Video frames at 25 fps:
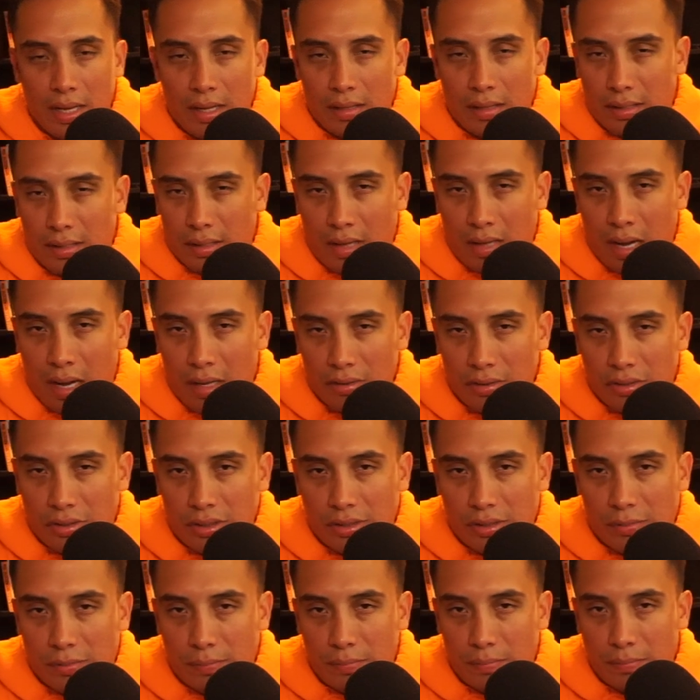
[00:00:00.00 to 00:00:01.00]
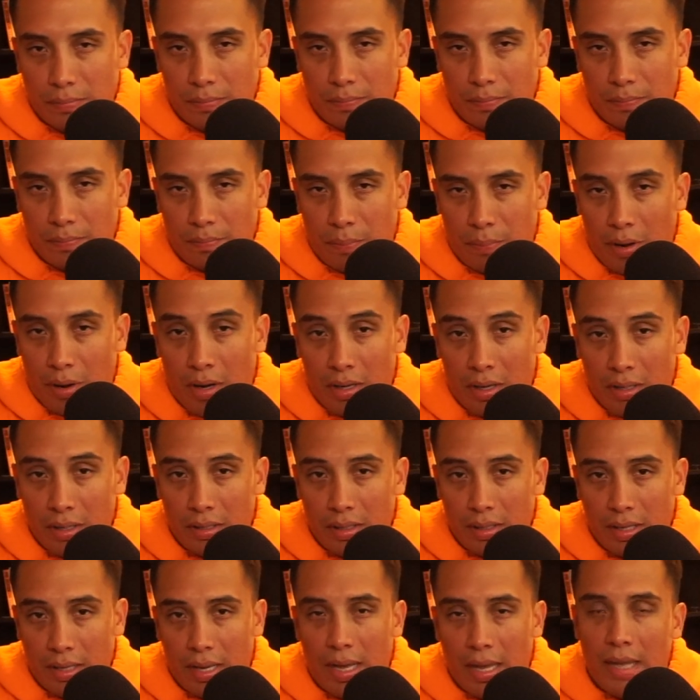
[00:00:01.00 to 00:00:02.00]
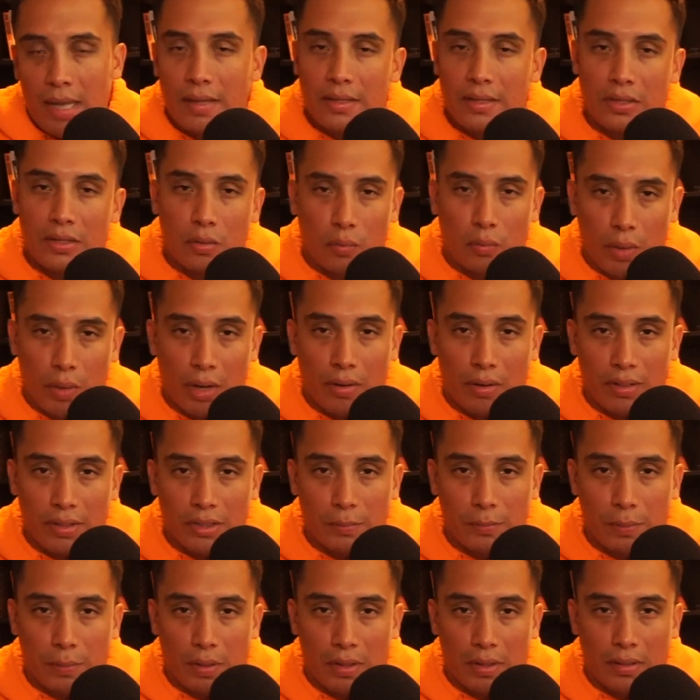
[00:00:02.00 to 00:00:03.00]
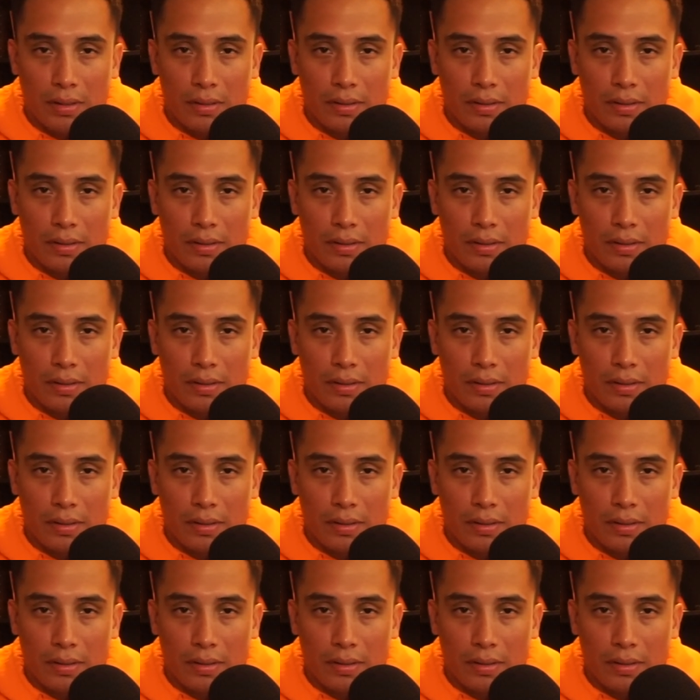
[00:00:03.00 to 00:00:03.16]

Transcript: the conscious part and the awareness part.